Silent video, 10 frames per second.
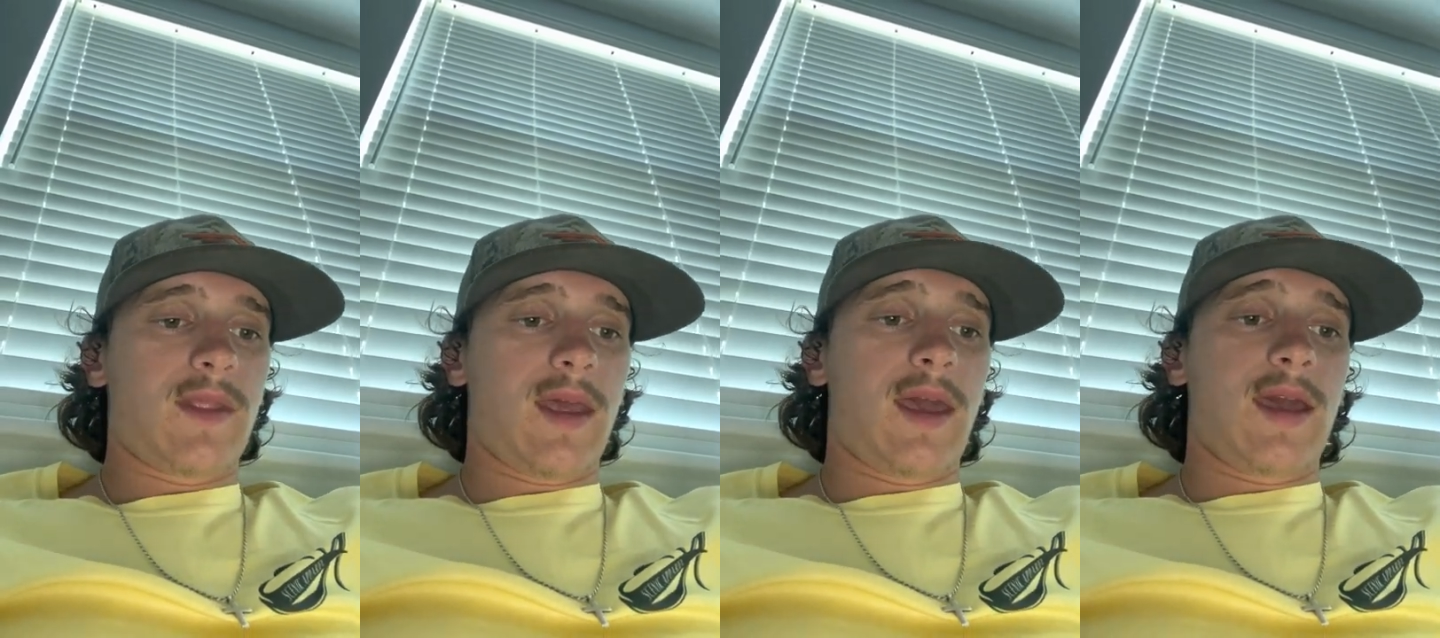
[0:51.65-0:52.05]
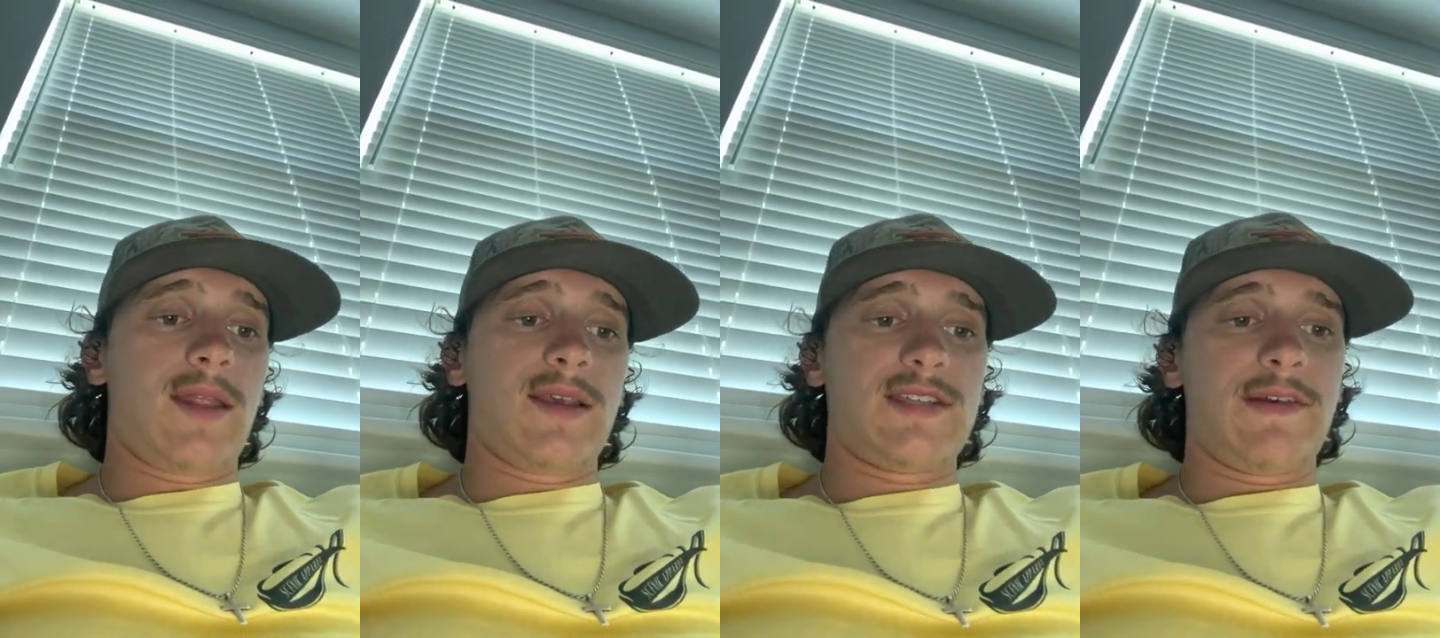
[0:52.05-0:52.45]

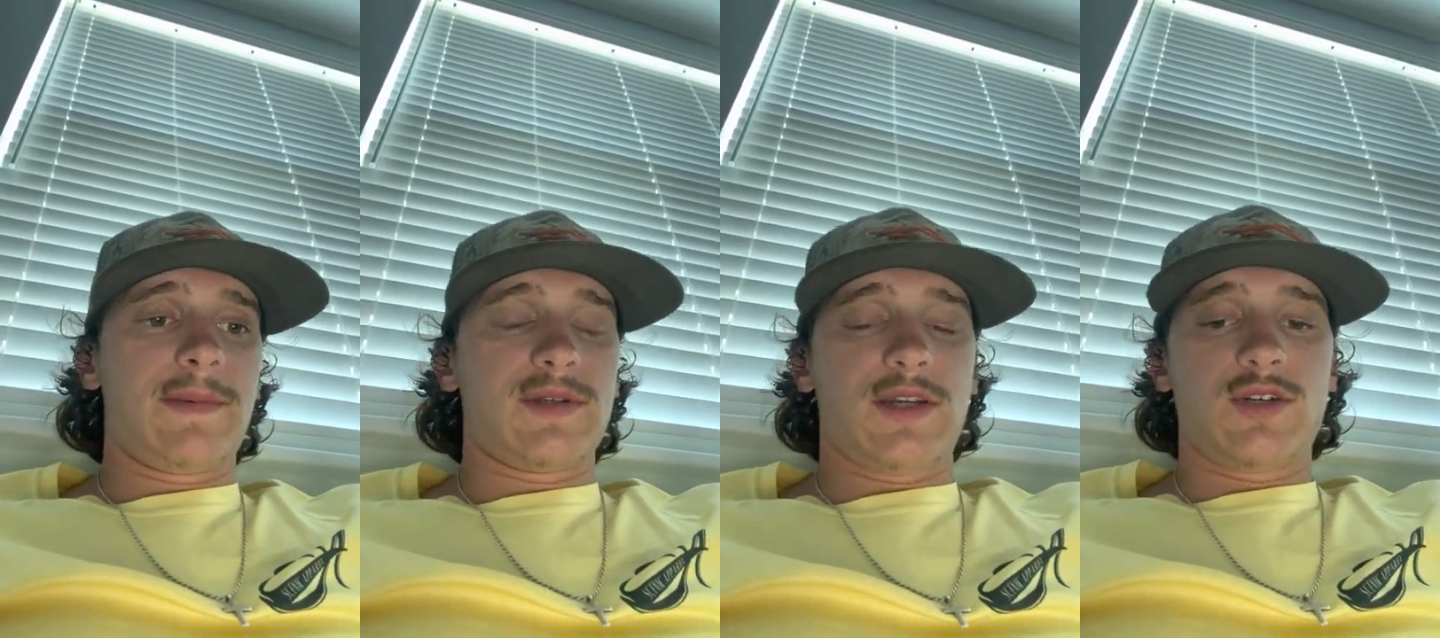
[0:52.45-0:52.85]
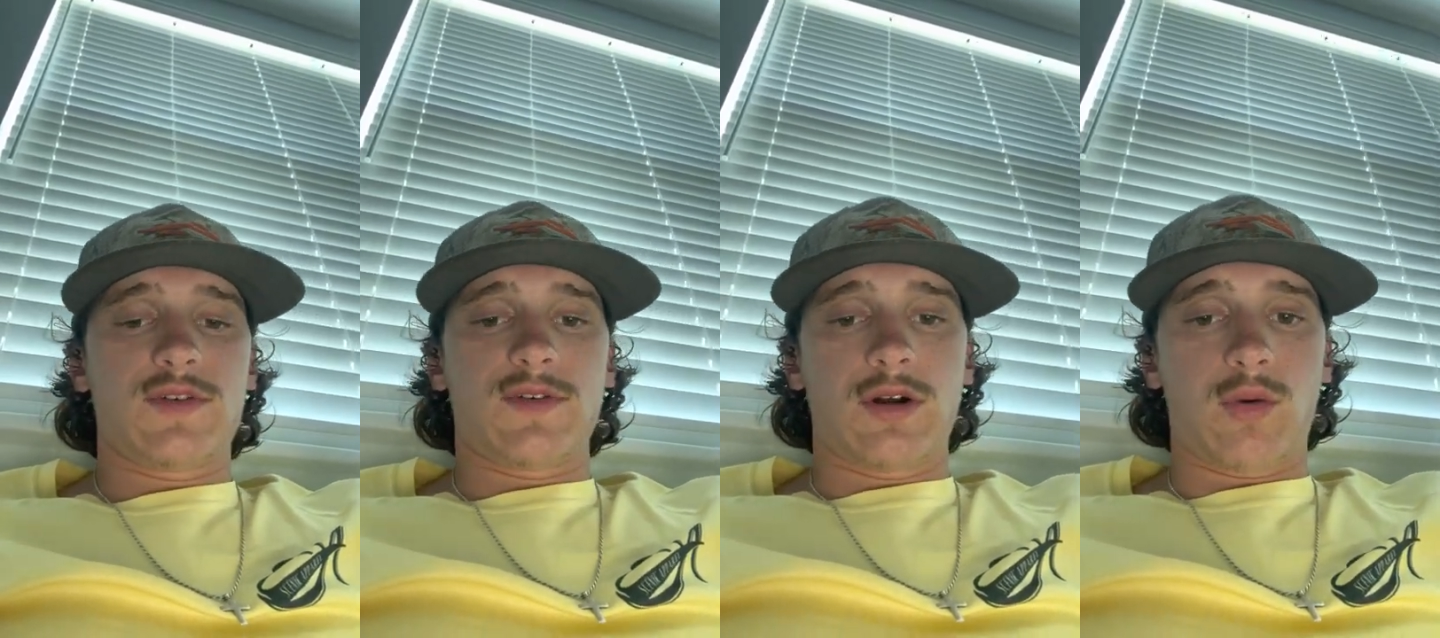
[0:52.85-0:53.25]
and the safety procedures
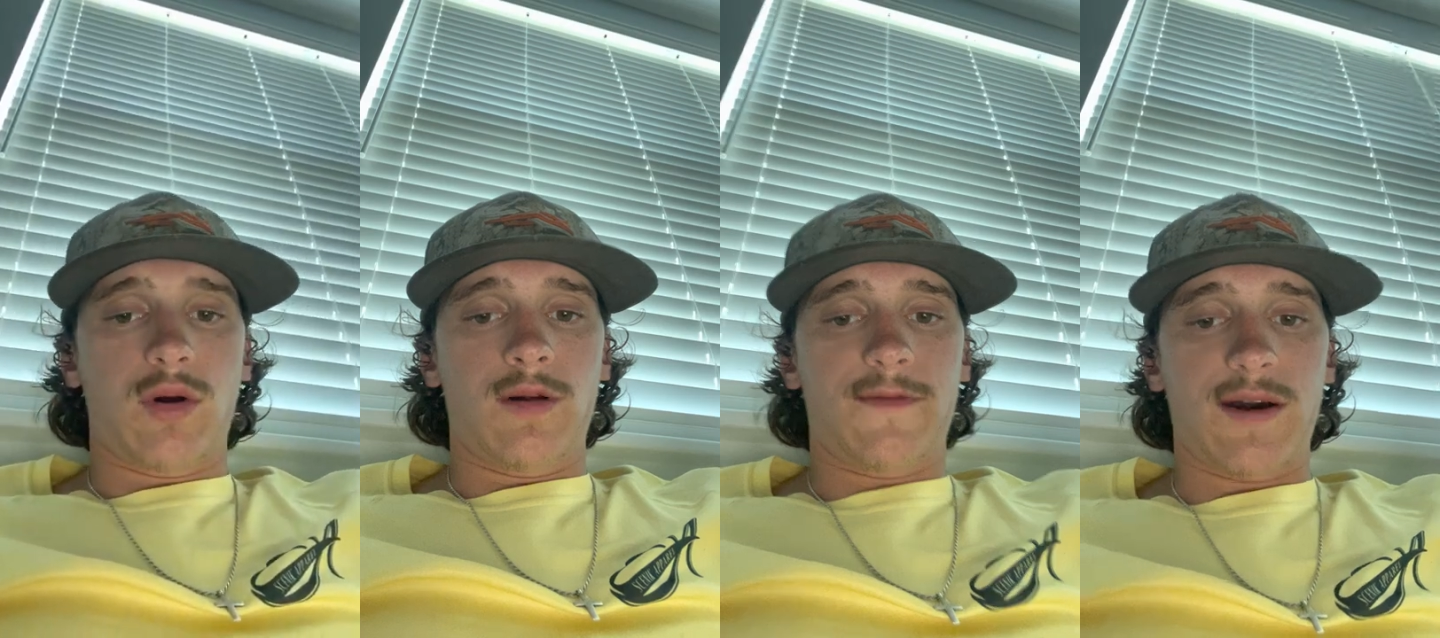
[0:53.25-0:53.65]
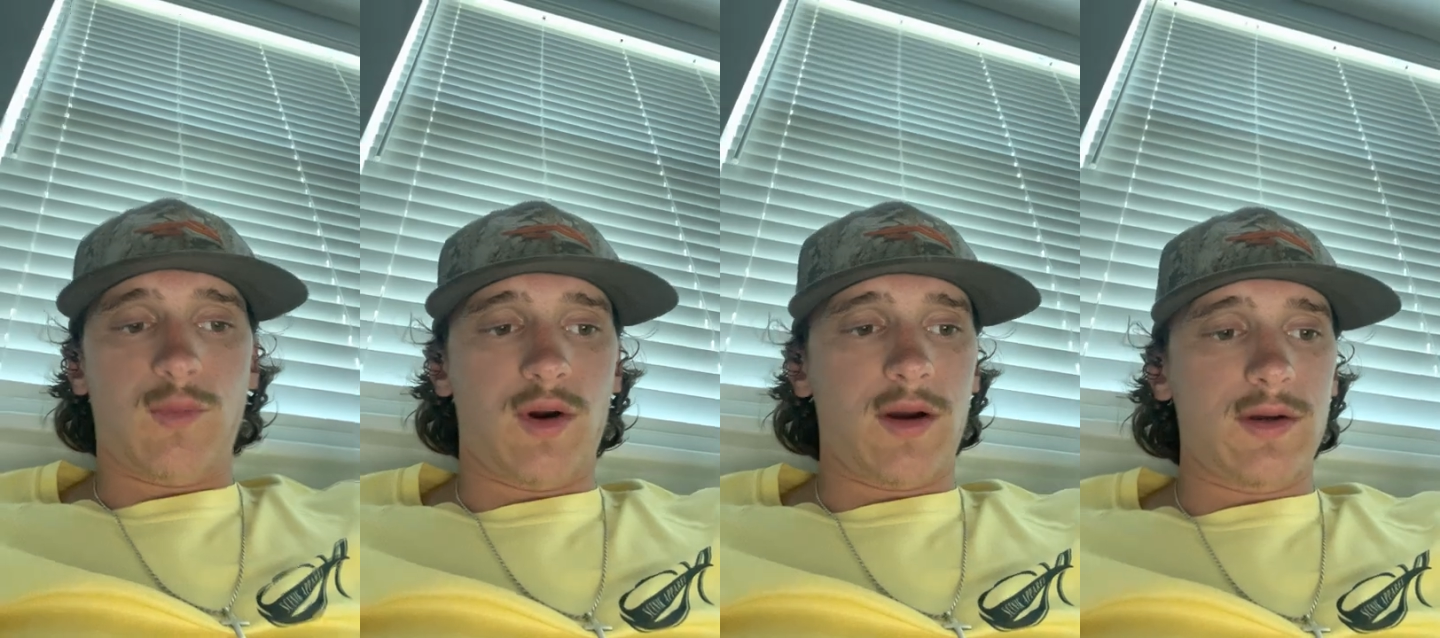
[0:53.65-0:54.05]
for unqualified
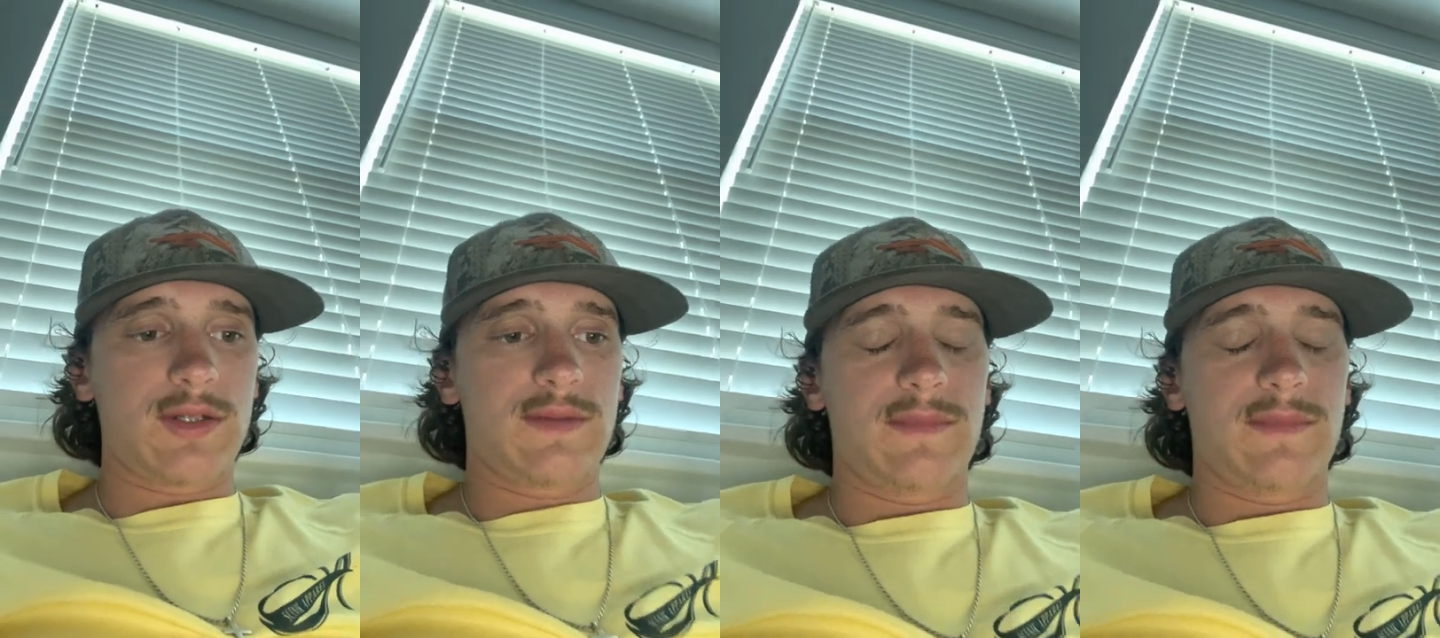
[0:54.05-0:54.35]
workers.